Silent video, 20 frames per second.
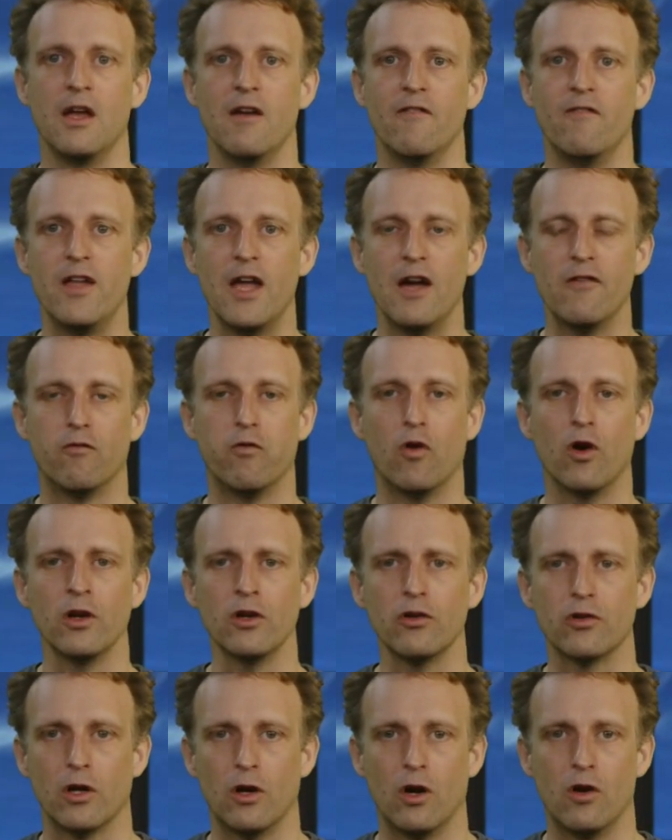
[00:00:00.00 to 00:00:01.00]
We have one
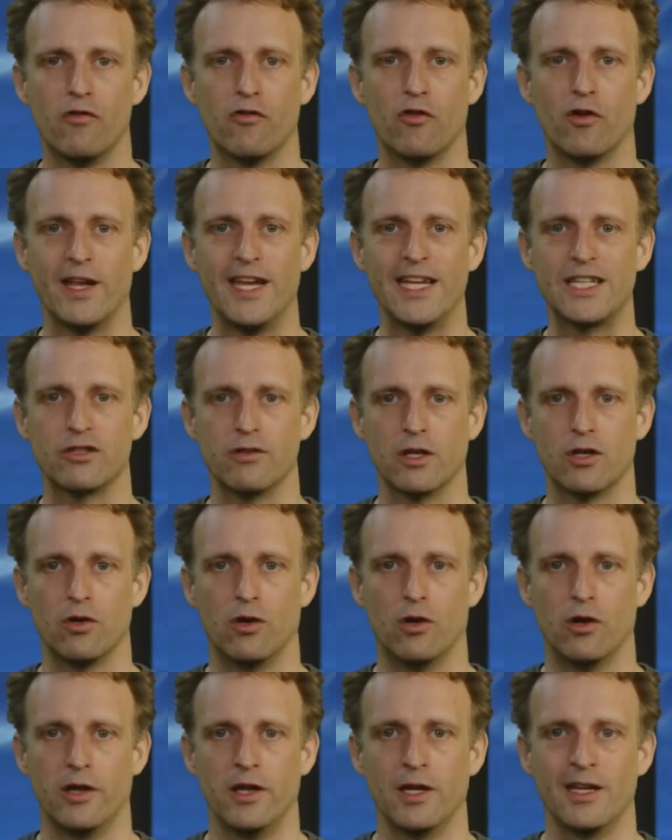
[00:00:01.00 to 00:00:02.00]
row for each
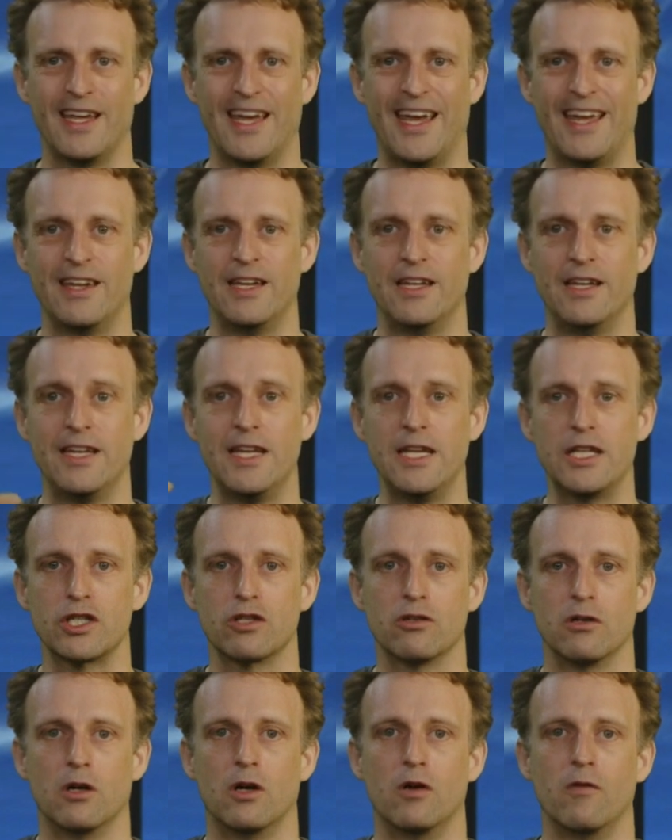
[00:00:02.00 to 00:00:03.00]
recording, and in each
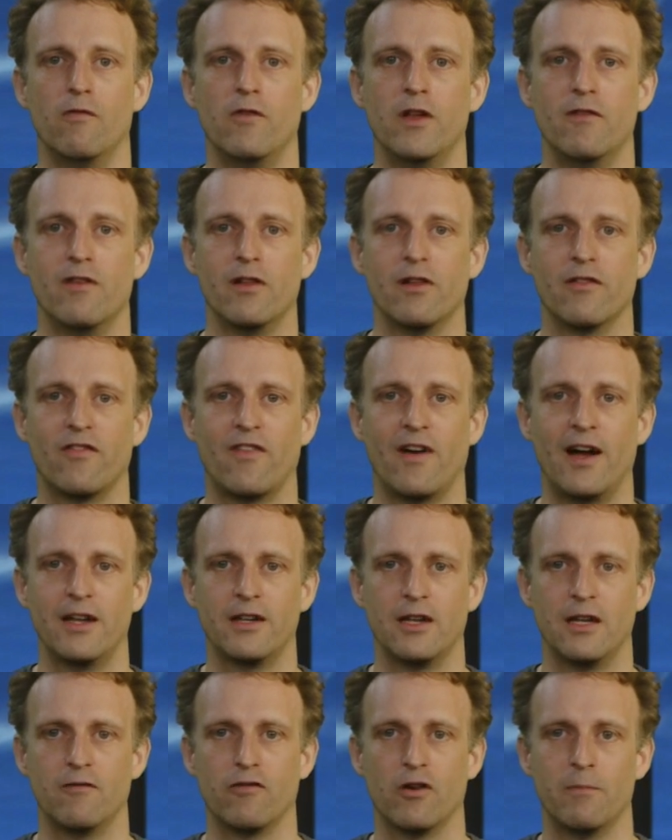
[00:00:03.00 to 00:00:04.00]
row we will find
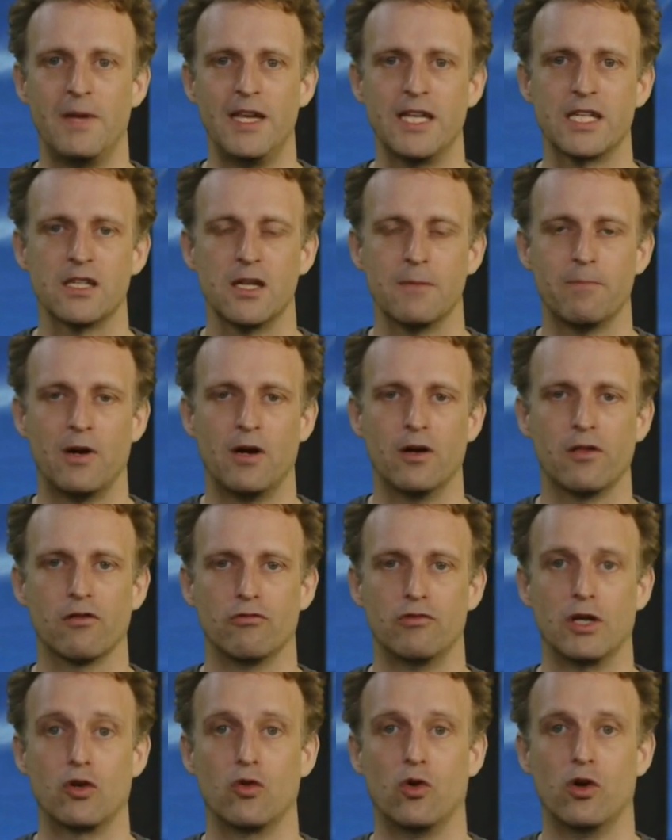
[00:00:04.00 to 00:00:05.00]
information about the
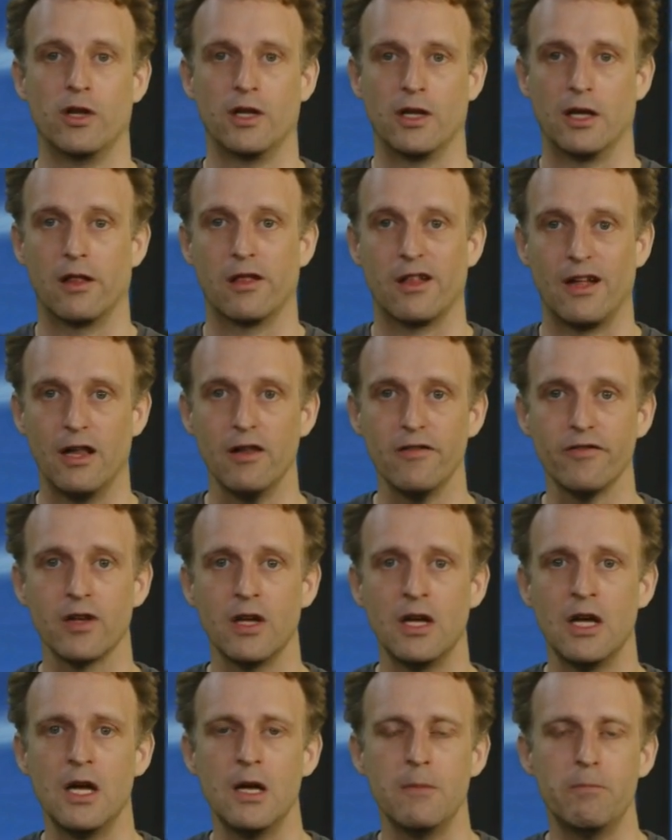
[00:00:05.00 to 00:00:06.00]
recording itself,
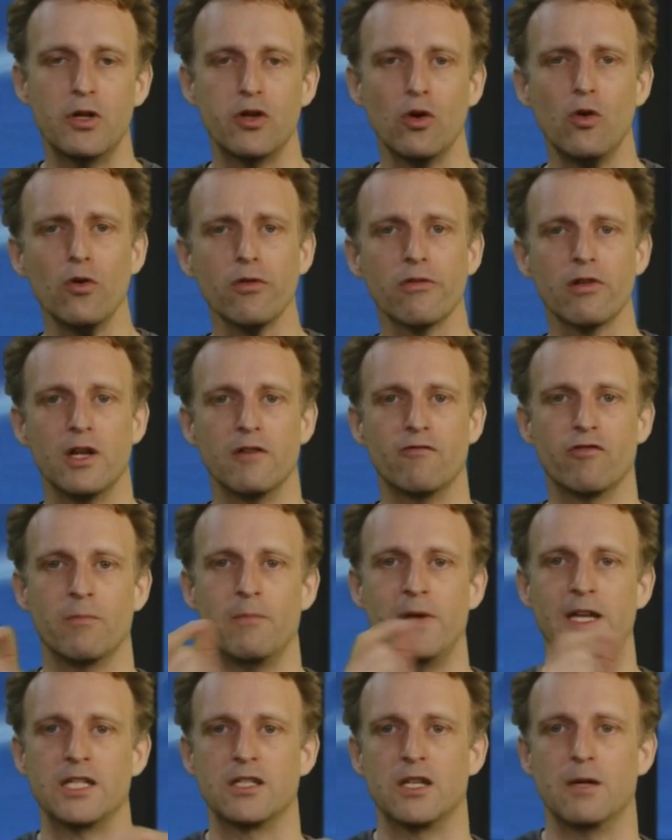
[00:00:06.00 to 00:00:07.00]
but also
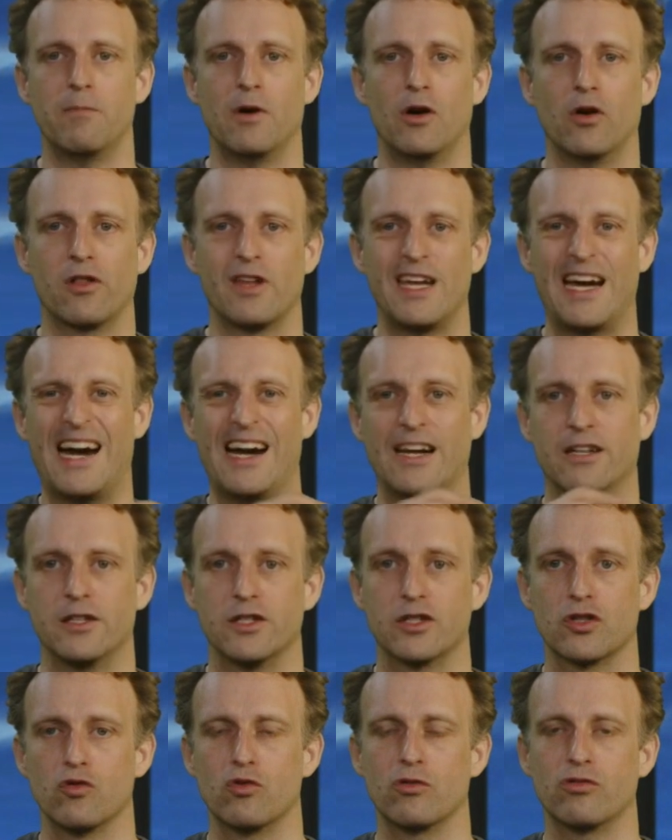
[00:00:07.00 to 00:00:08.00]
information about the
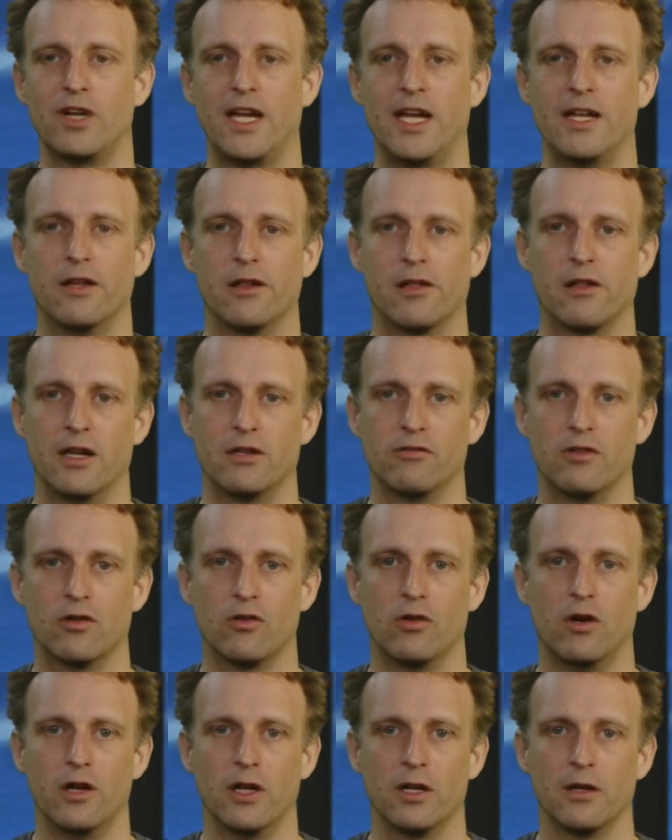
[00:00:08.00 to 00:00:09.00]
artist who created that
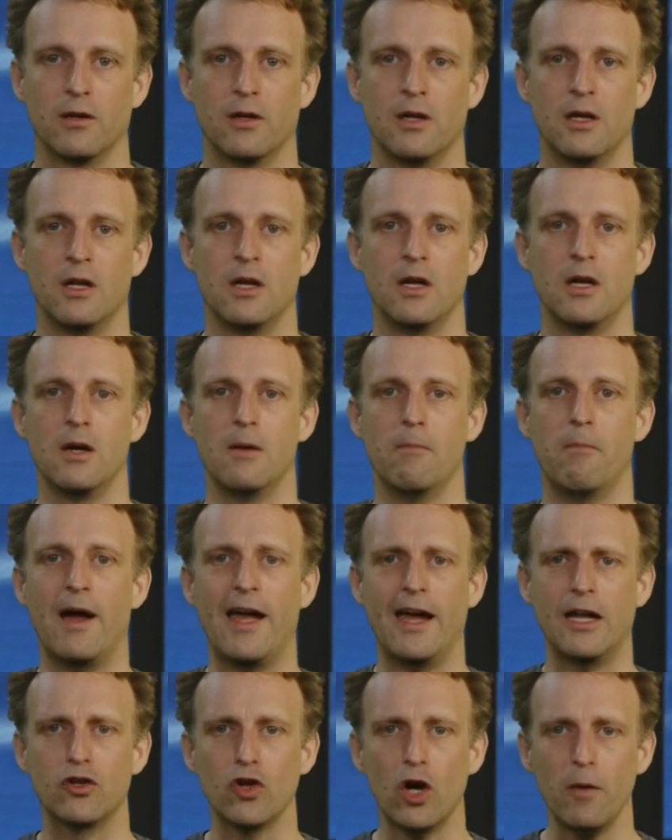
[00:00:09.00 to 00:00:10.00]
recording. By
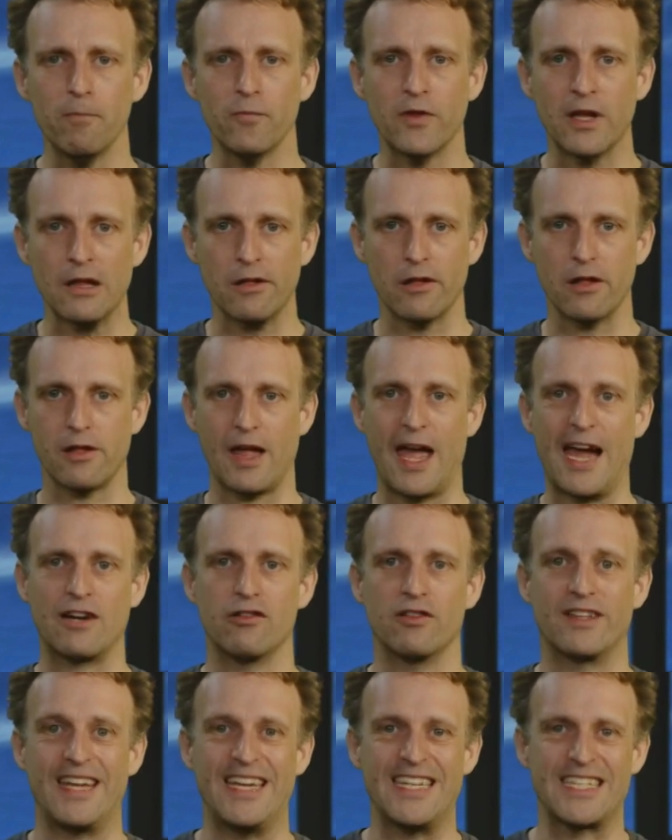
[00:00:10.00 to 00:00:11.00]
adopting this
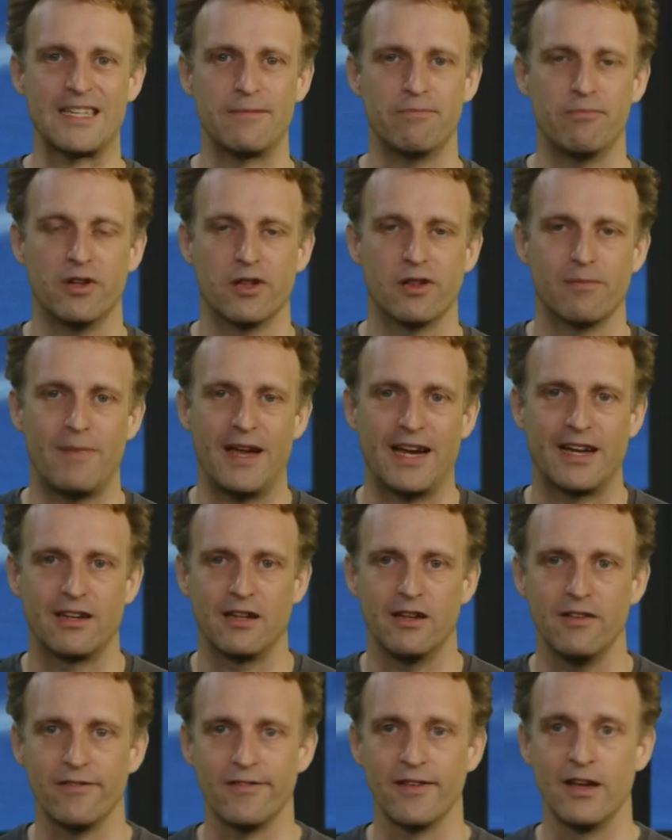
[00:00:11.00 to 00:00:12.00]
aggregation
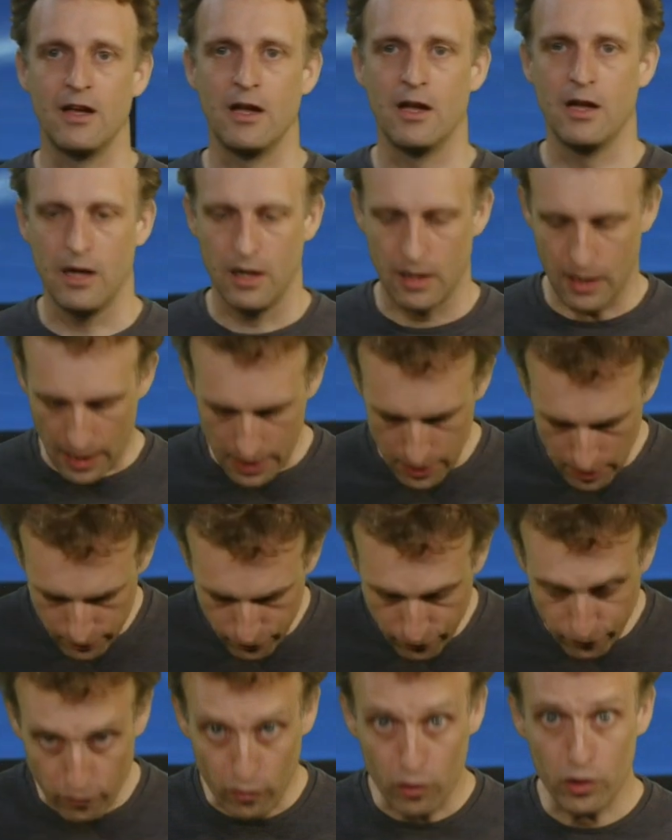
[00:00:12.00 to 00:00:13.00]
perspective, I
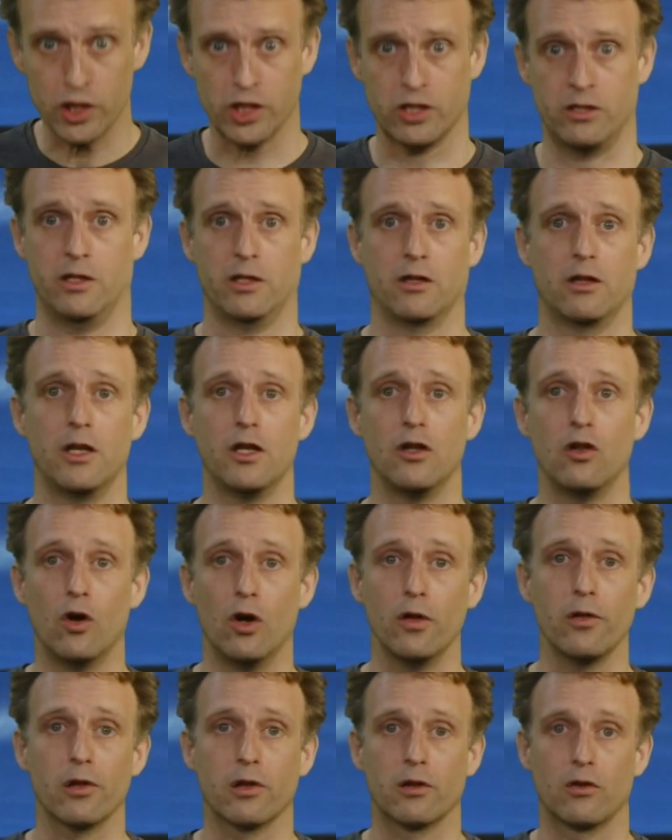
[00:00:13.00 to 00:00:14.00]
unfortunately
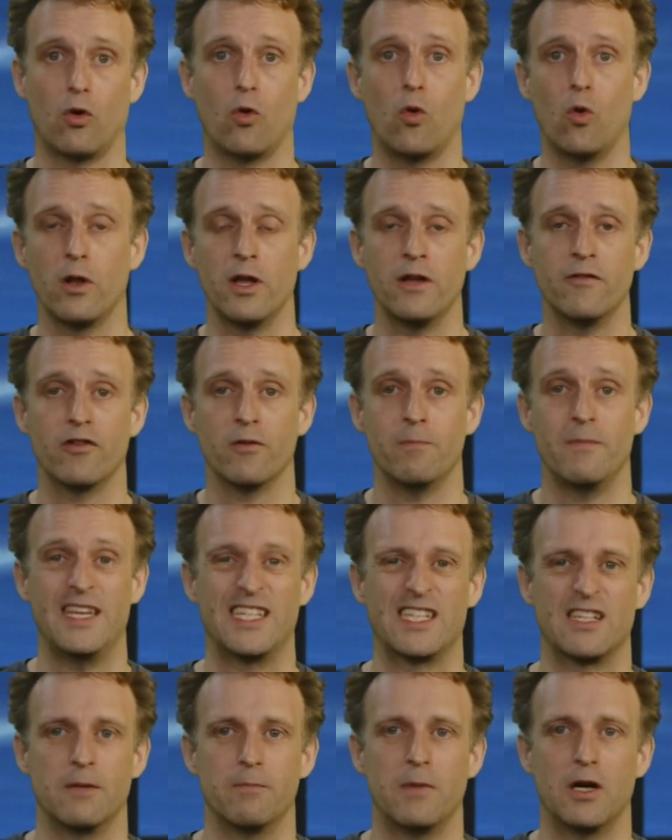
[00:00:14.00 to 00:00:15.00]
lost all
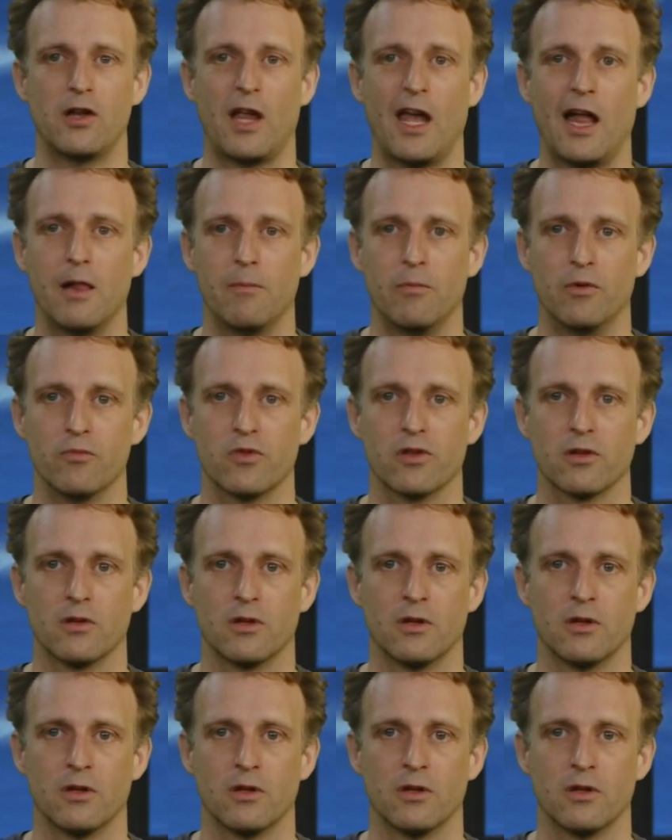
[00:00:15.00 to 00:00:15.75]
information about albums.